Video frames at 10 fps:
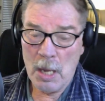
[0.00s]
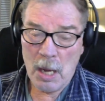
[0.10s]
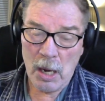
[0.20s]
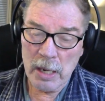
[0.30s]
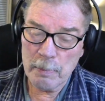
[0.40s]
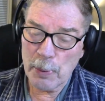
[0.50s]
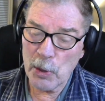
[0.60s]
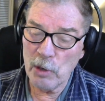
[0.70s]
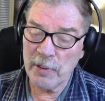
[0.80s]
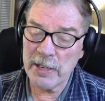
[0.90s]

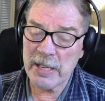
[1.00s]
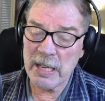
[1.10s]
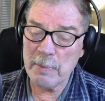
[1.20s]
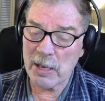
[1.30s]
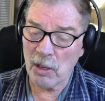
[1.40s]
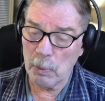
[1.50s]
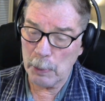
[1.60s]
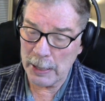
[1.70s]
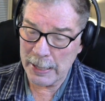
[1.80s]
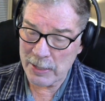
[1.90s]
unproven chemical
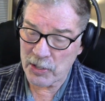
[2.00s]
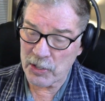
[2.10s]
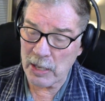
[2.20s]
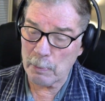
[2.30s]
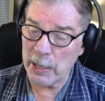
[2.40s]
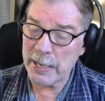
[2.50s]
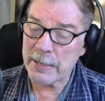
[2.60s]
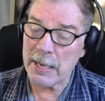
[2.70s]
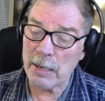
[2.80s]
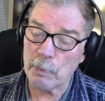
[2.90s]
plants that break
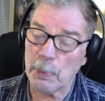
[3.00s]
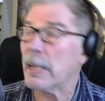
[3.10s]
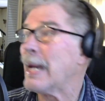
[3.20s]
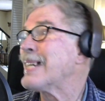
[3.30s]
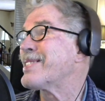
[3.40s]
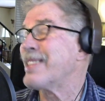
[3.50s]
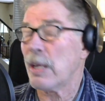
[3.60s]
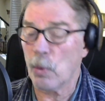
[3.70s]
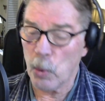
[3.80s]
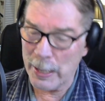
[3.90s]
down plastic
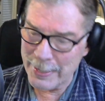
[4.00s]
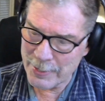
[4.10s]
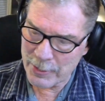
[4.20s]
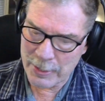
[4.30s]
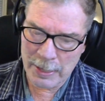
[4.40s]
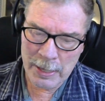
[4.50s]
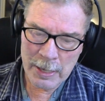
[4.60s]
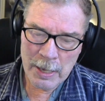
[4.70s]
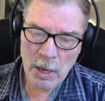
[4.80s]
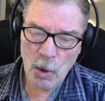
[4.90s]
waste
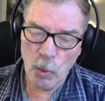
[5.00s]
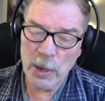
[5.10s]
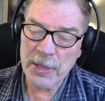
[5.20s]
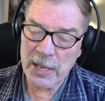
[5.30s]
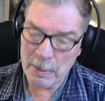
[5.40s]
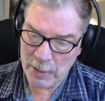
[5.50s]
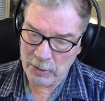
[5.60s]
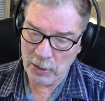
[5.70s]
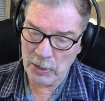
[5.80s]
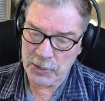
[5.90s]
with
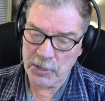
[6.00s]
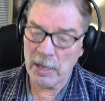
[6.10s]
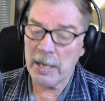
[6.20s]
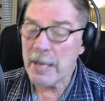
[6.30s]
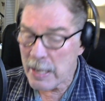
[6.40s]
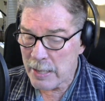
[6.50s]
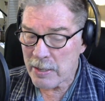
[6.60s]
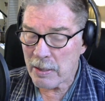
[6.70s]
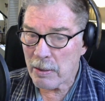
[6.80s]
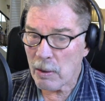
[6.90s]
chemicals,
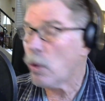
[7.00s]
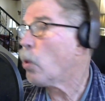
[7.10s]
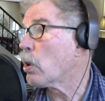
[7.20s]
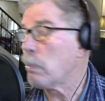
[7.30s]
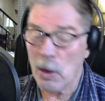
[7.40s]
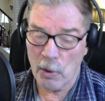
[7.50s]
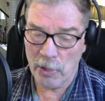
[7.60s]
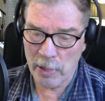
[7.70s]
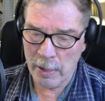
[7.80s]
heat, or both,